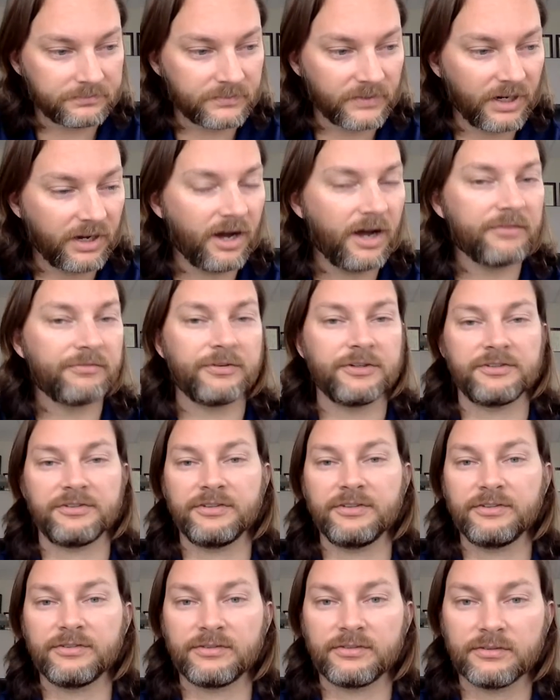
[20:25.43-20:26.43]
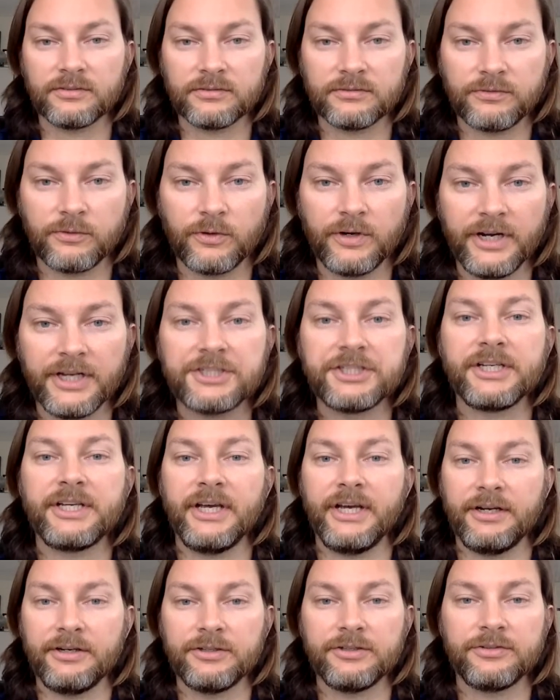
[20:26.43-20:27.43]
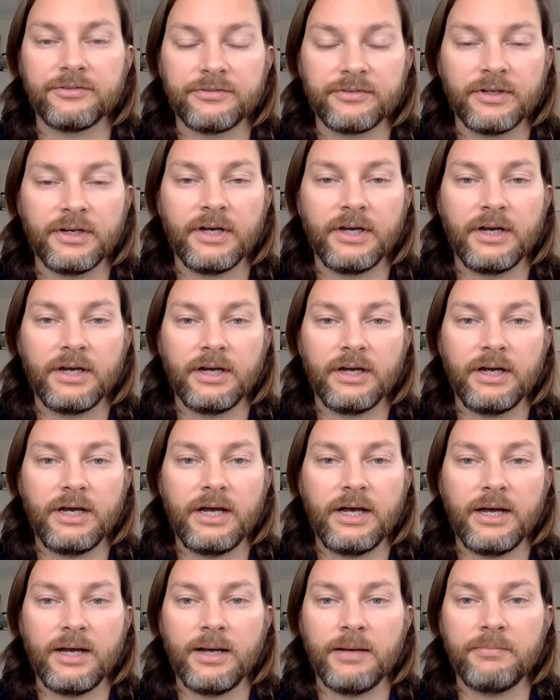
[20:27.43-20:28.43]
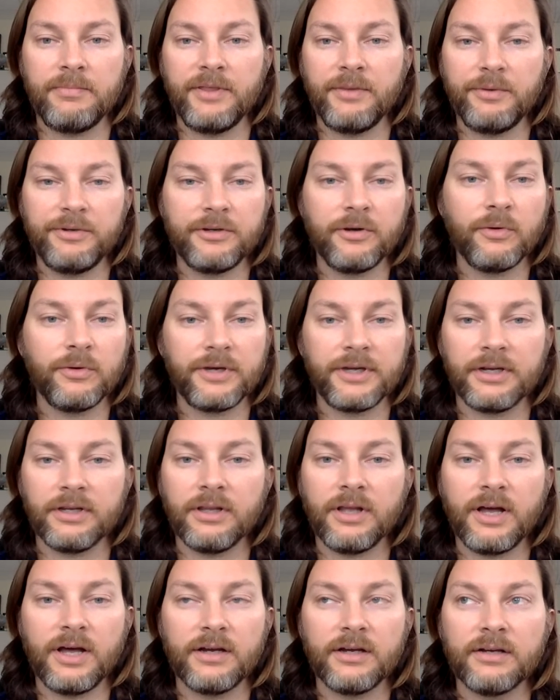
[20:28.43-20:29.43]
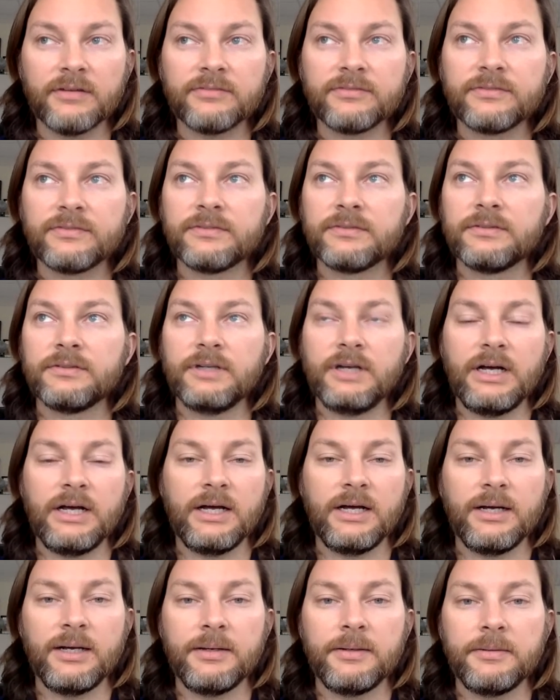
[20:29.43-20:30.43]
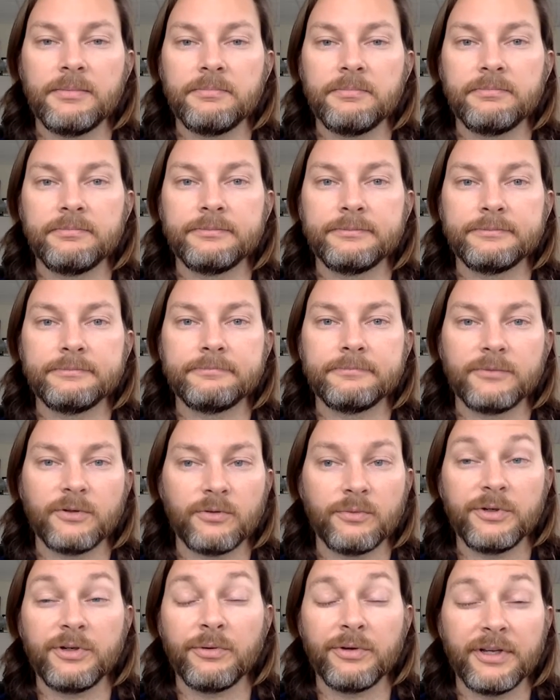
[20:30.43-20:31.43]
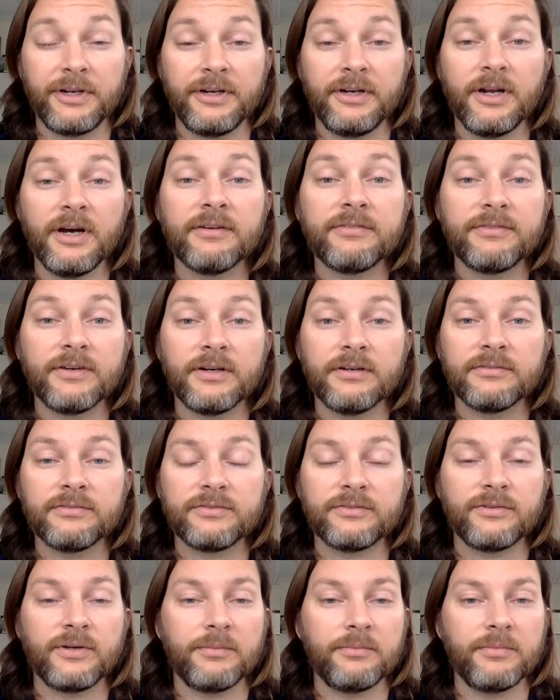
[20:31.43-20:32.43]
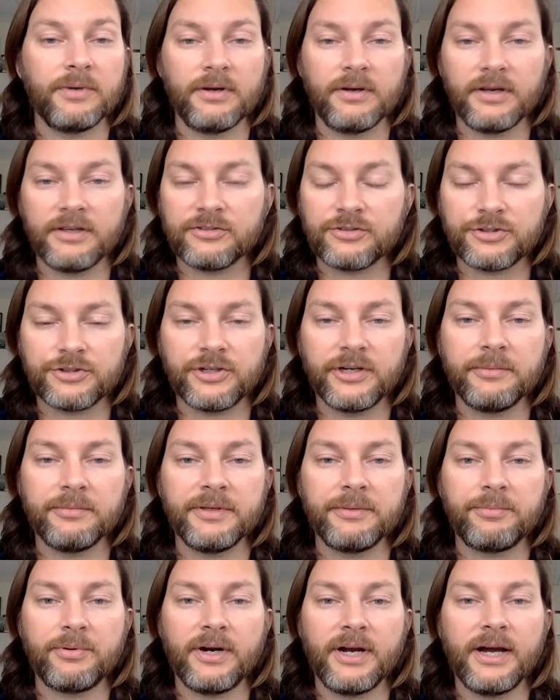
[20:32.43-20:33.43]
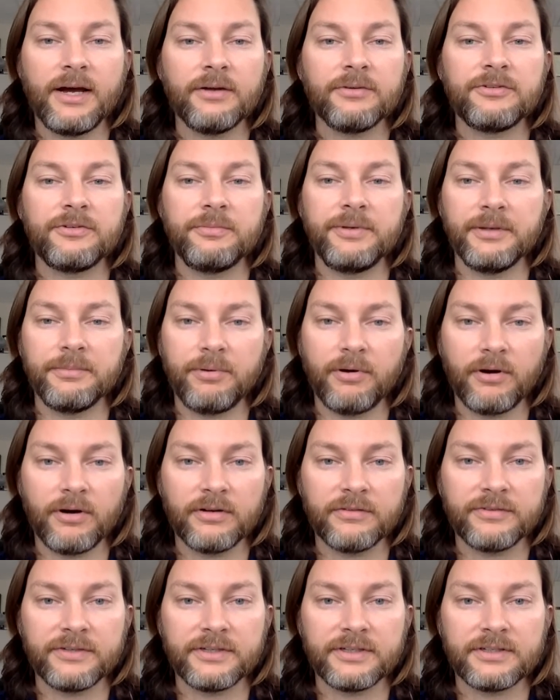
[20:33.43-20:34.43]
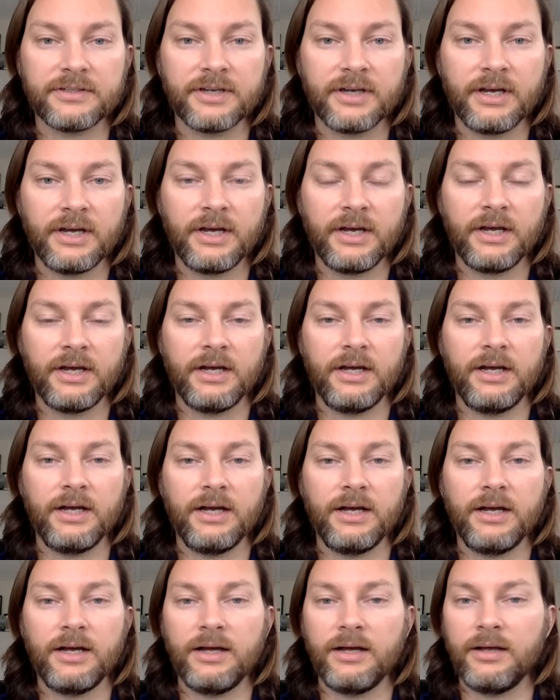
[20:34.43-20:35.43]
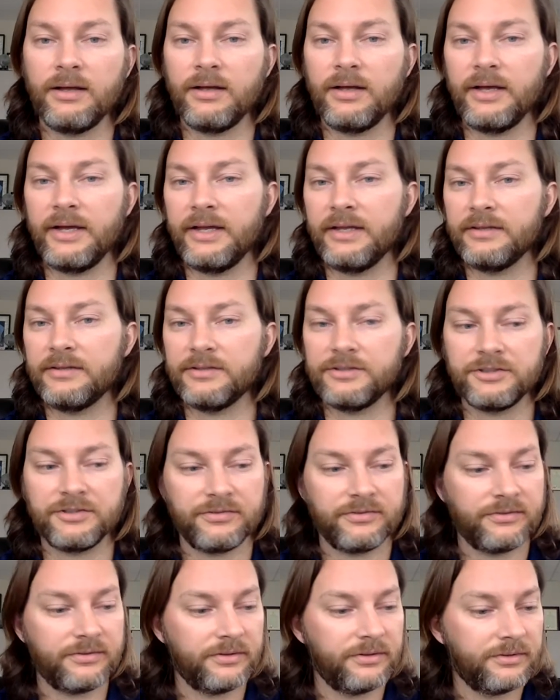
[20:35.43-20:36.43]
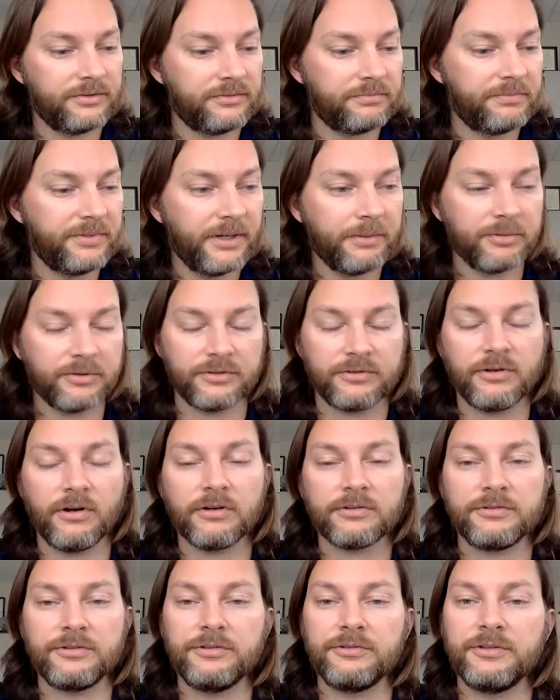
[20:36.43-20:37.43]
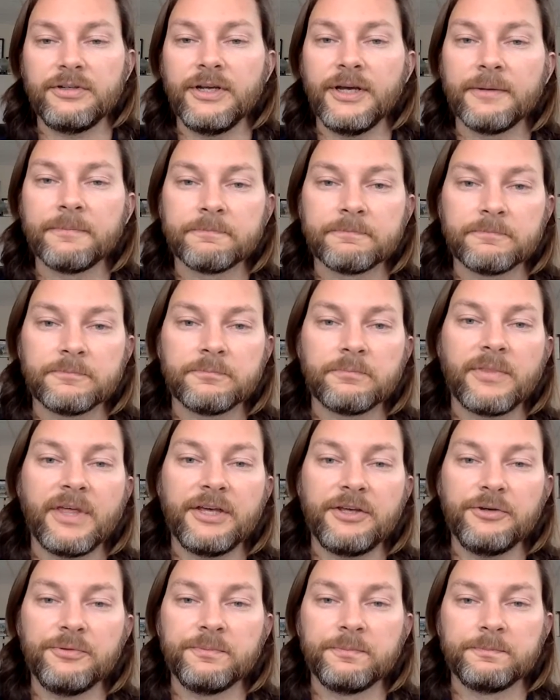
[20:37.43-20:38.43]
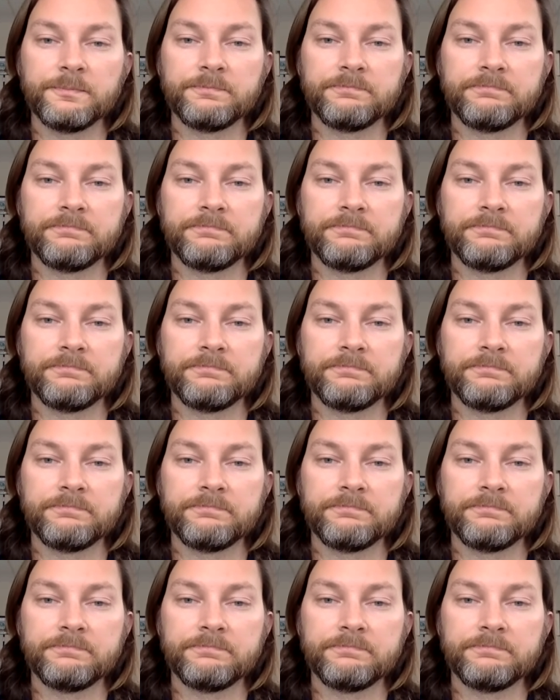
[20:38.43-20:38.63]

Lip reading: conferences for educators that we don't get a lot of or we don't get enough of. So I'm extremely proud to be a part of it and to just be able to talk to you today. Thank you.